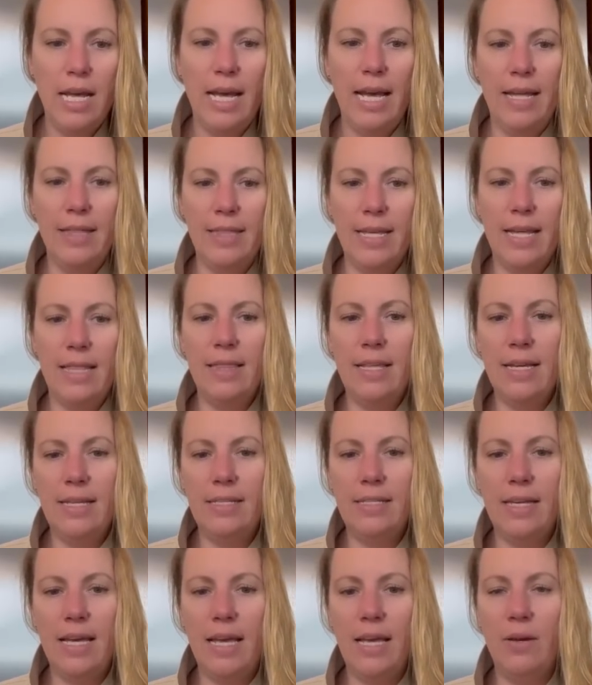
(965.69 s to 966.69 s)
And then they
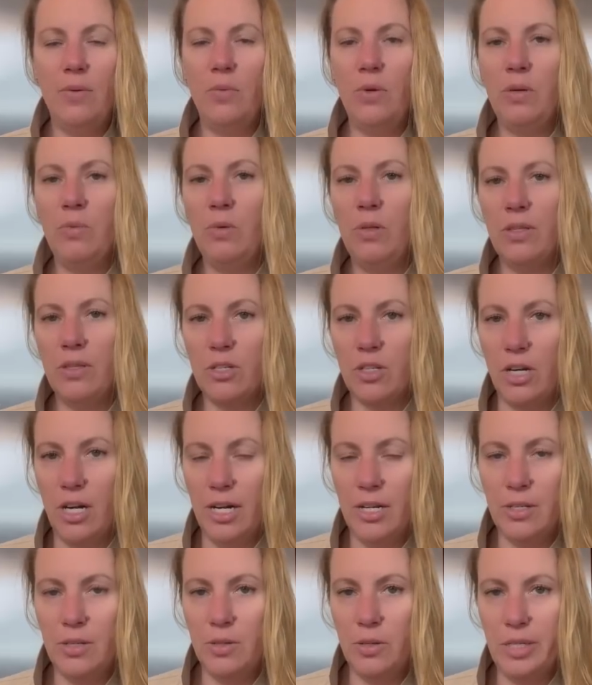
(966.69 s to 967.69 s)
say we will
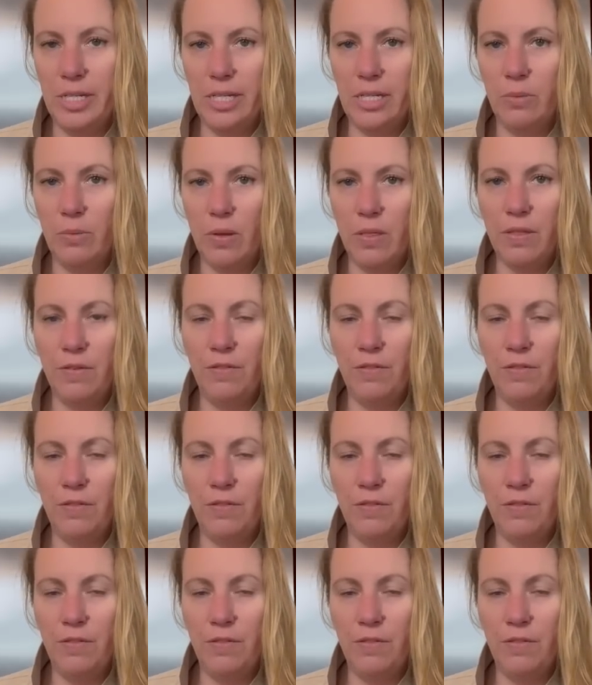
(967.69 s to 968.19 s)
start to deal with the